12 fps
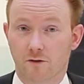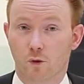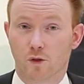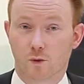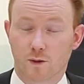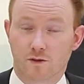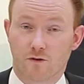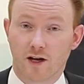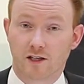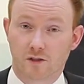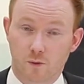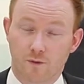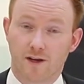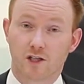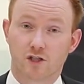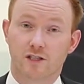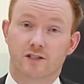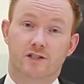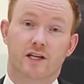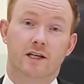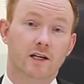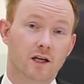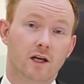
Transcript: for Swiss francs? We've actually seen,